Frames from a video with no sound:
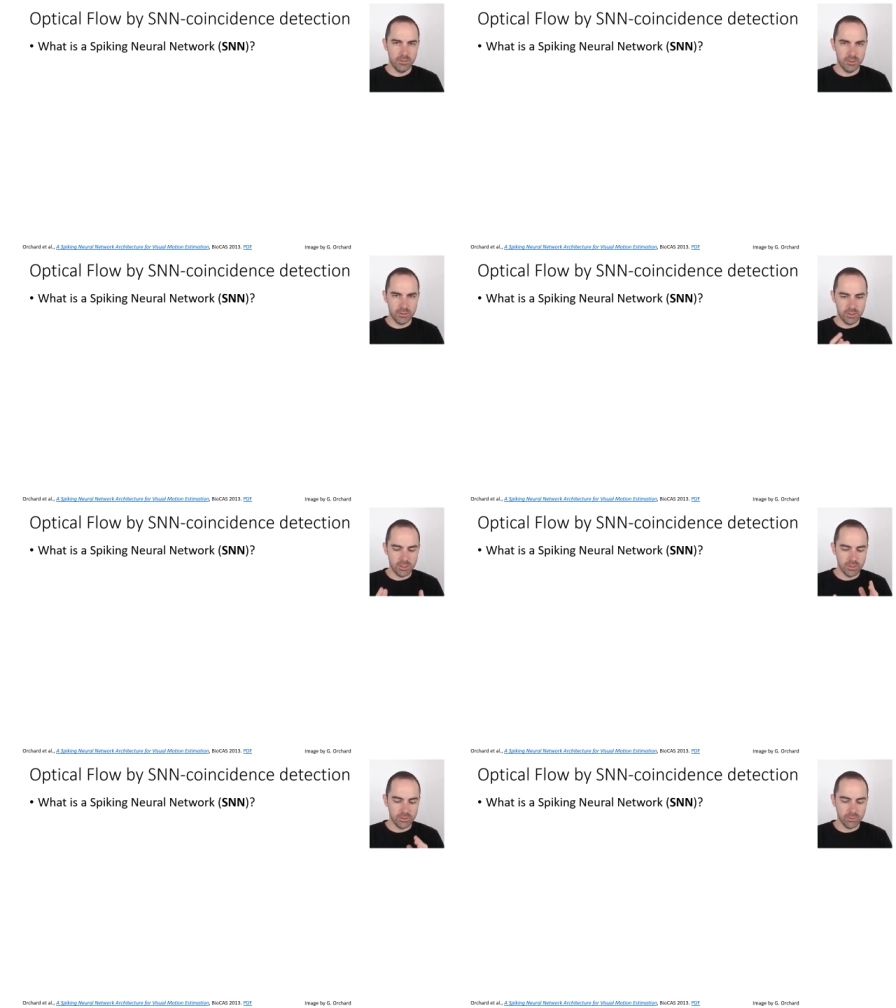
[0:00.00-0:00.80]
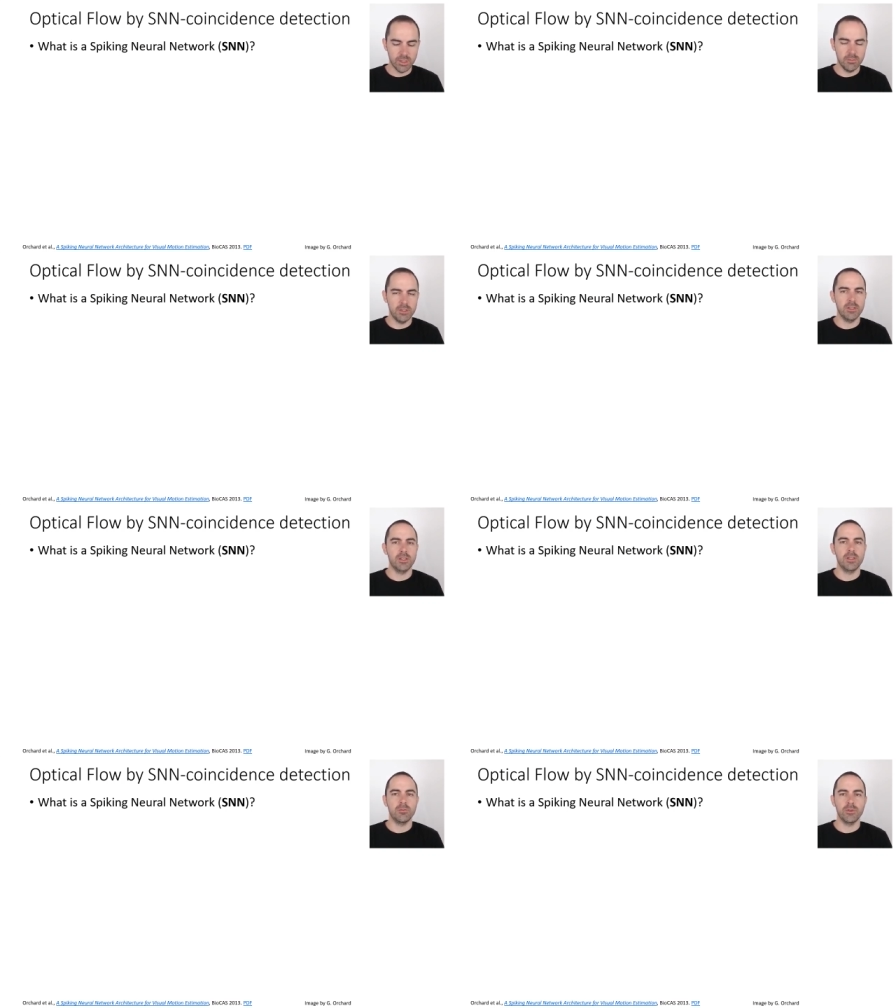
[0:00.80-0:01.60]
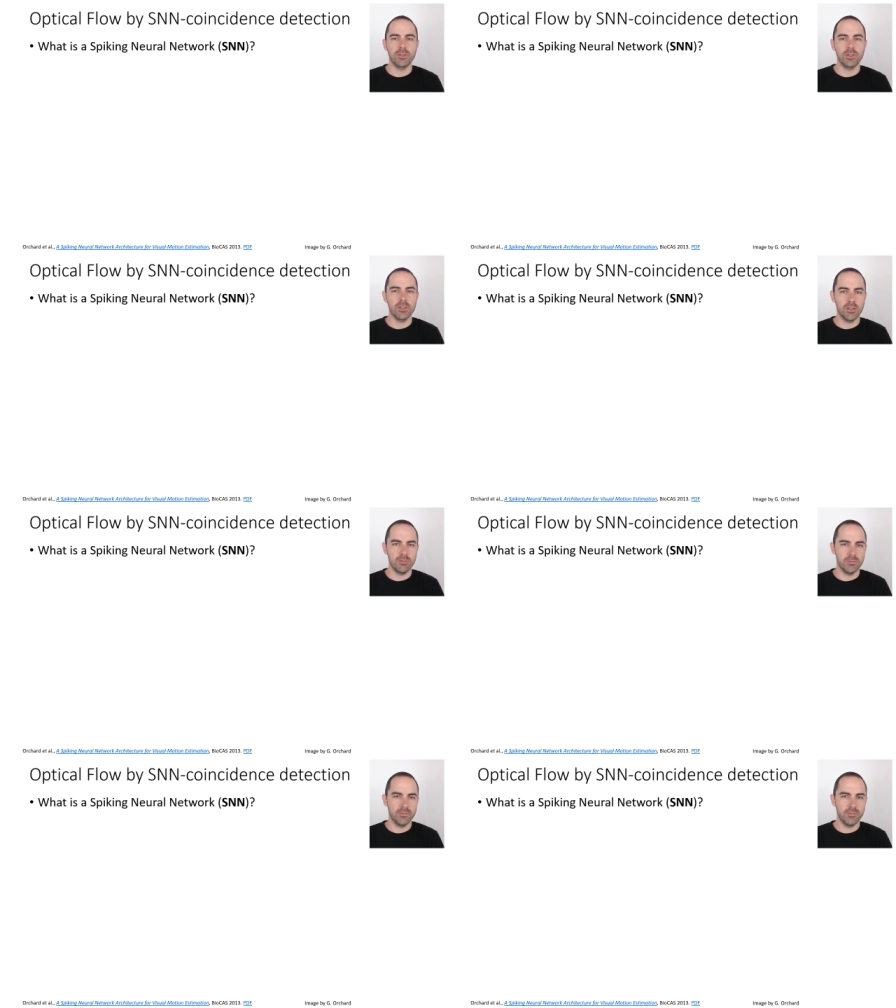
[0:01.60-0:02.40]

These changes could happen at any point in time.